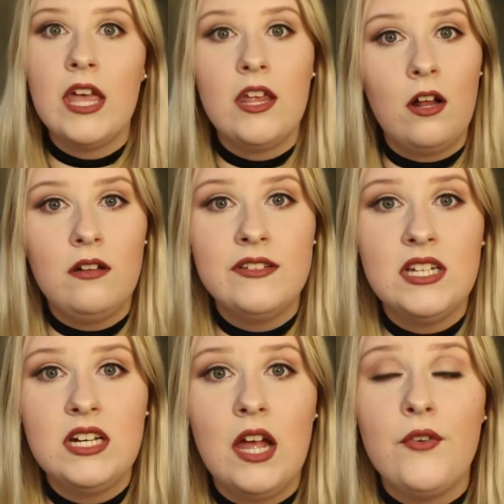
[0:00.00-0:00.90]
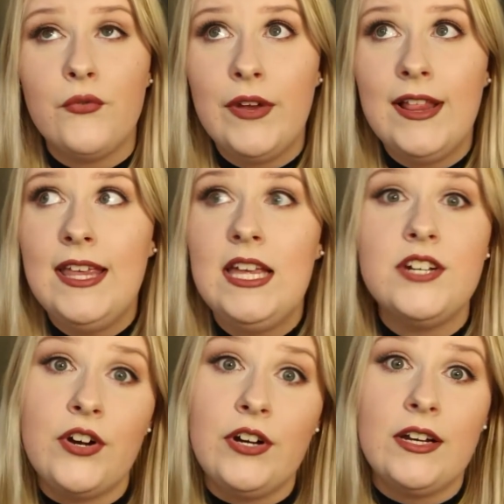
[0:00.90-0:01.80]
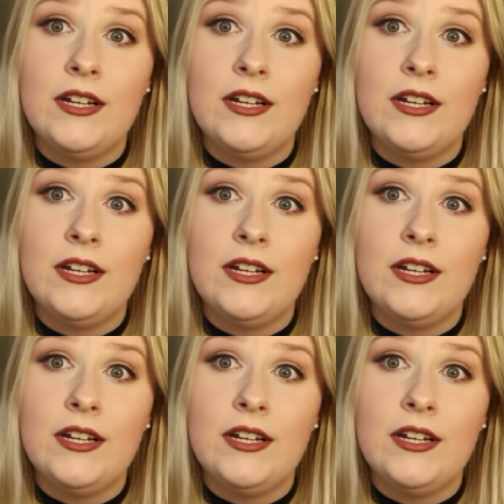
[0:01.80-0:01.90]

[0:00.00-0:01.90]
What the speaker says: It all of a sudden got really dark in